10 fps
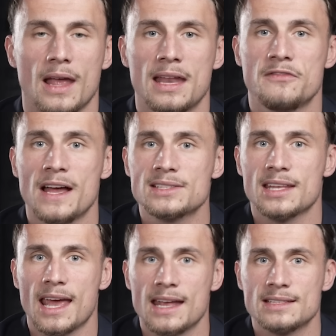and if that's the
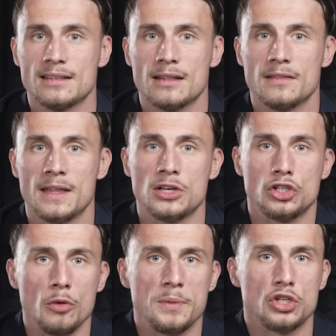case, then it
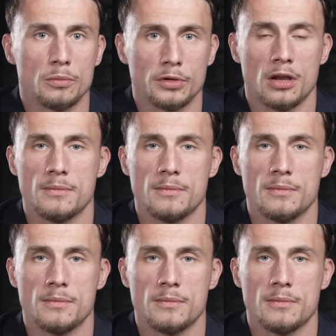should be jumped on